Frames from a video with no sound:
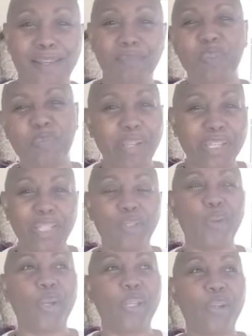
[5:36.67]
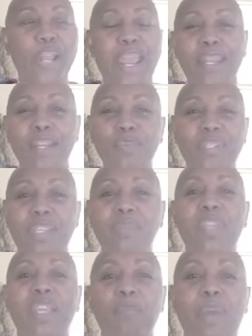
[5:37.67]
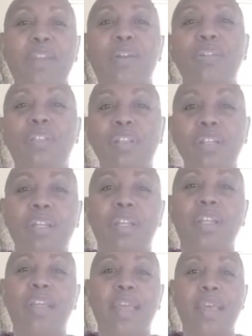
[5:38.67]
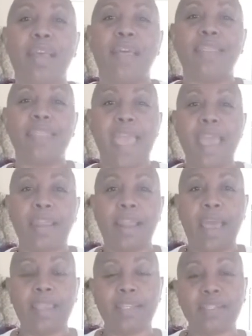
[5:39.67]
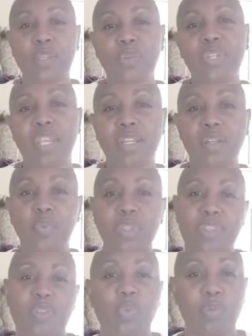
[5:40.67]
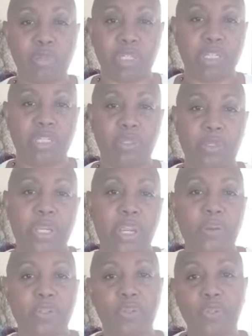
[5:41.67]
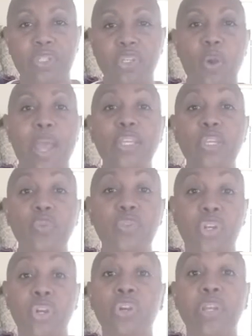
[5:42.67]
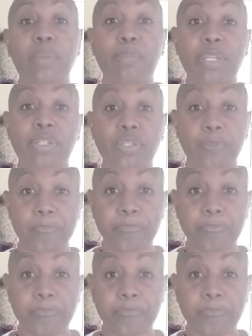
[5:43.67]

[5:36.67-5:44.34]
spunky lawyer, and it was something about her look that I associated with this one particular character. And so I used her image